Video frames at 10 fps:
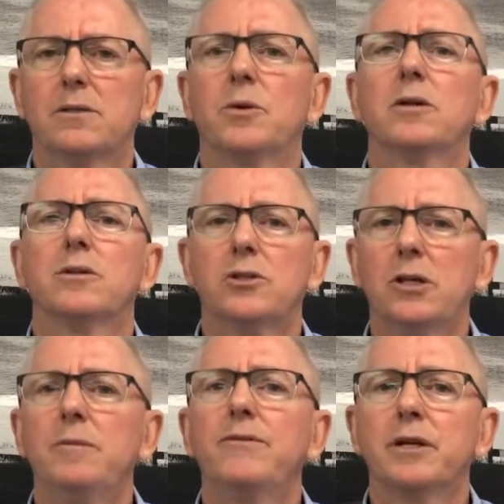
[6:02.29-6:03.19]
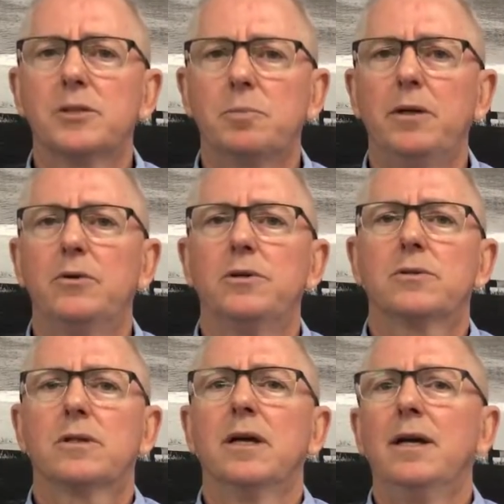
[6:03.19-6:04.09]
We've got a team of
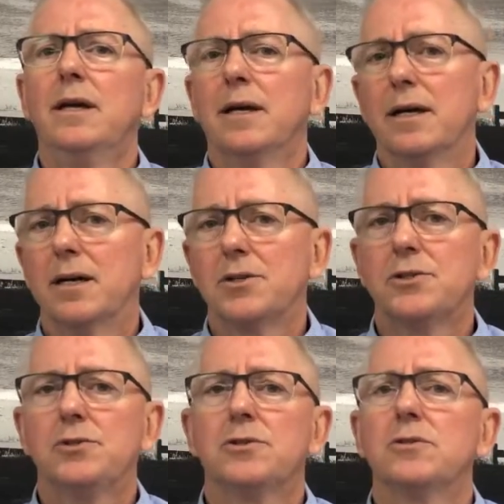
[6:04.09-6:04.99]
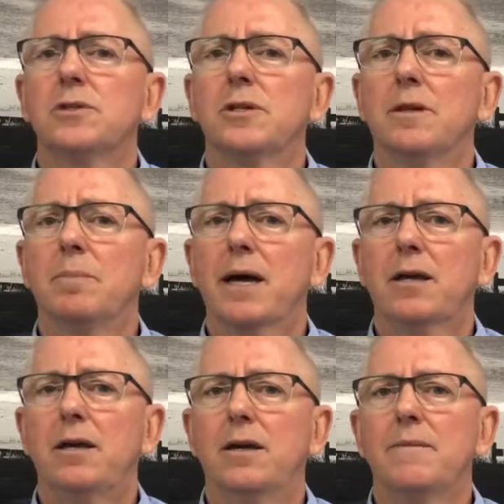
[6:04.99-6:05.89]
experienced assistants in the back
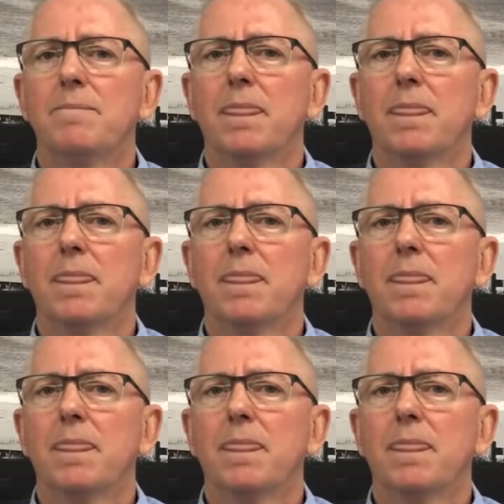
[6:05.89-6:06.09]
here.